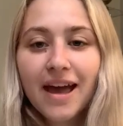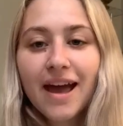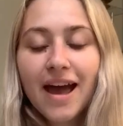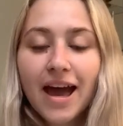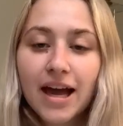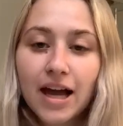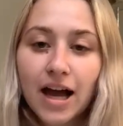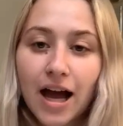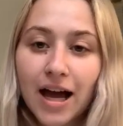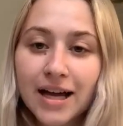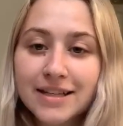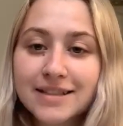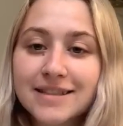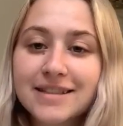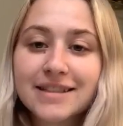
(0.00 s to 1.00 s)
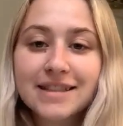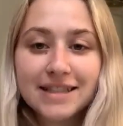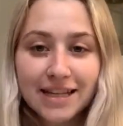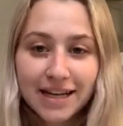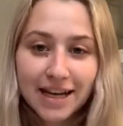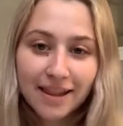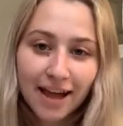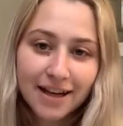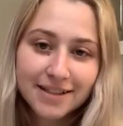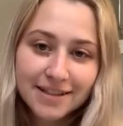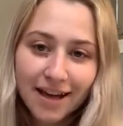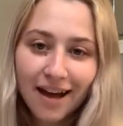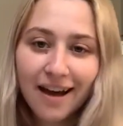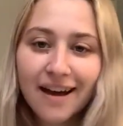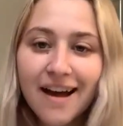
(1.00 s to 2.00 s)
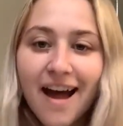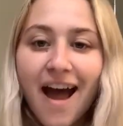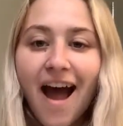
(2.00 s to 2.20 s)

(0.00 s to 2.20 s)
Hey guys, it's Sydney Alexa.